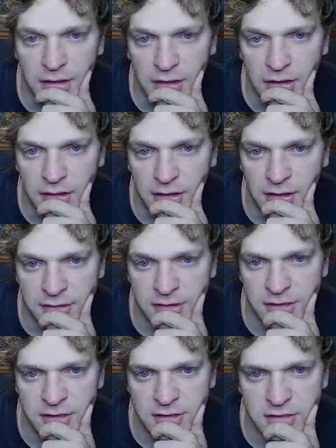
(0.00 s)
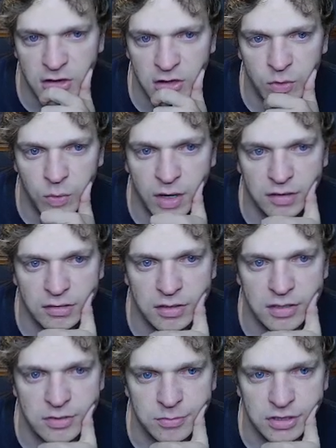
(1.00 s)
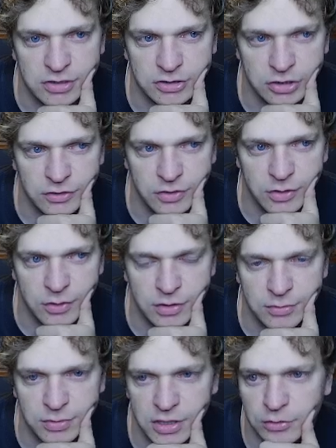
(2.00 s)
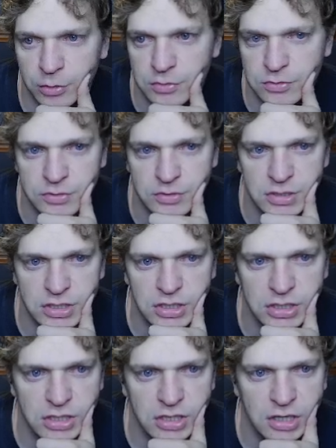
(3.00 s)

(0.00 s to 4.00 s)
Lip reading: I did get a Sagu Wildling, so I'm not sure if I want to play a Roamer's Routine.